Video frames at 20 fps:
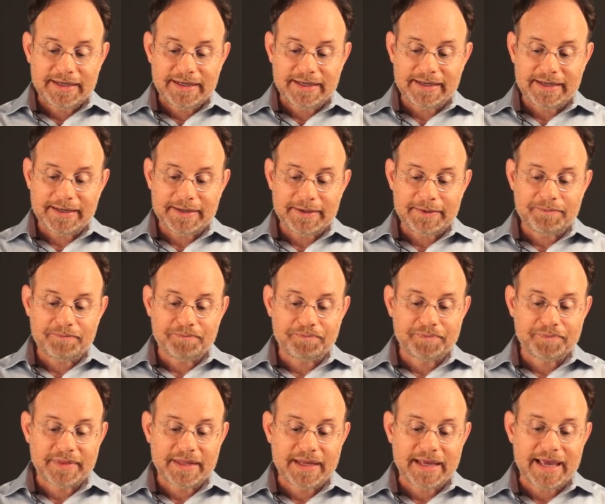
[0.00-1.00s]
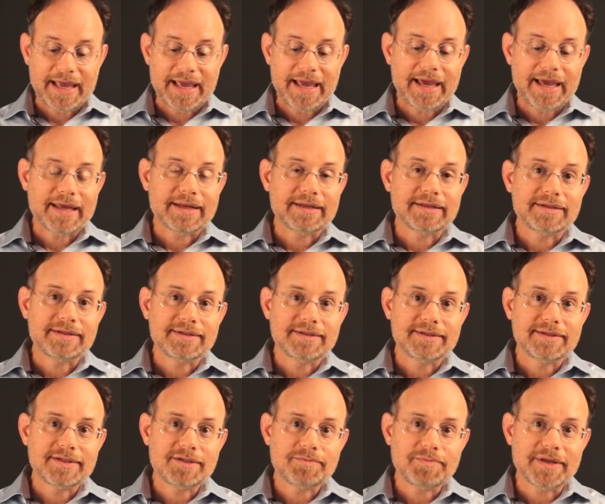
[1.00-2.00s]

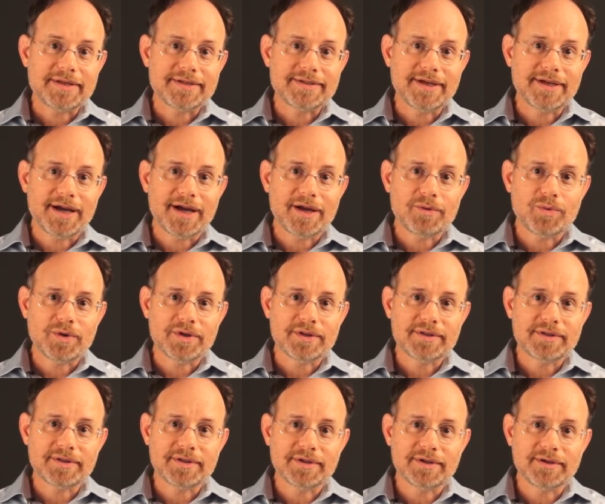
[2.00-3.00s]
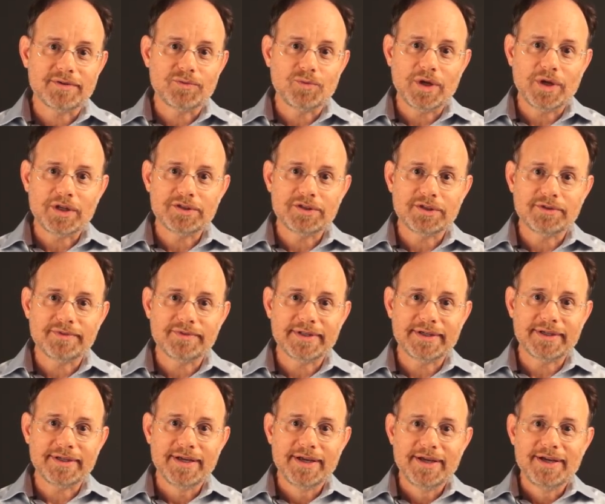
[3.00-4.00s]
and spent time with a
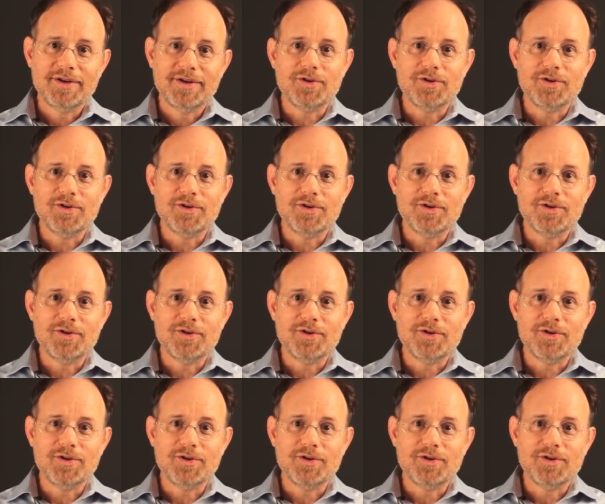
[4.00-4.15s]
relatively